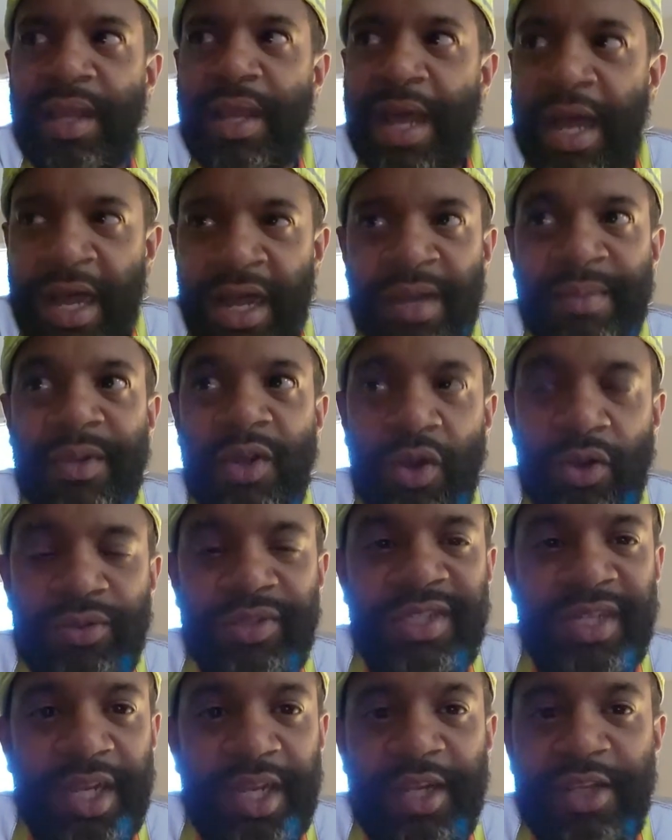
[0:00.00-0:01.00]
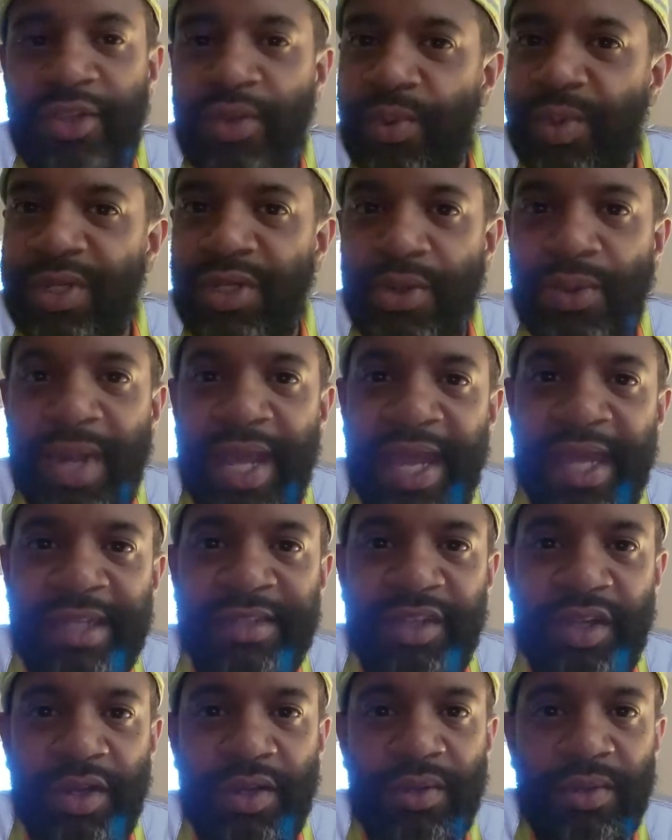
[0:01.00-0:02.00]
I'm gonna tear you a new
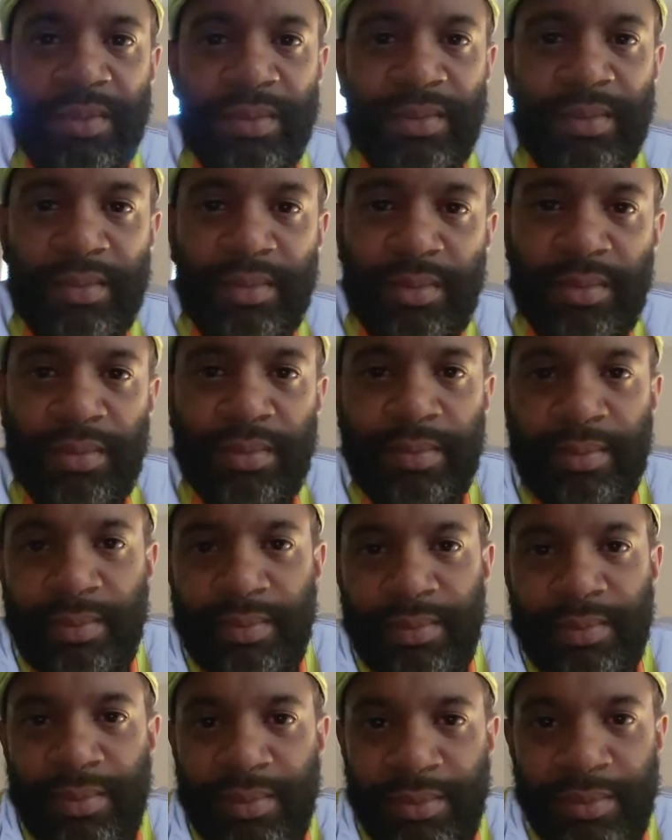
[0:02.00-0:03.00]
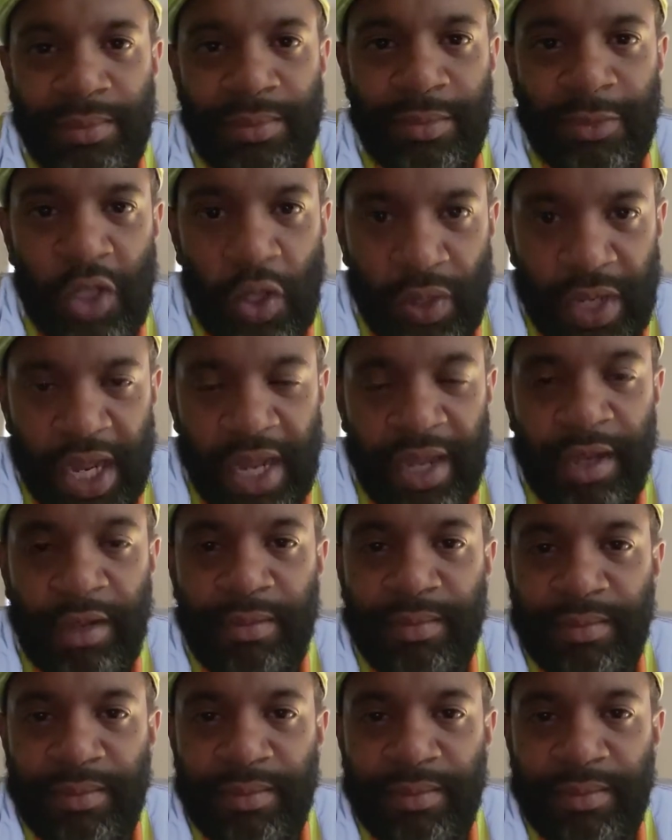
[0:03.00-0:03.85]
asshole. Okay?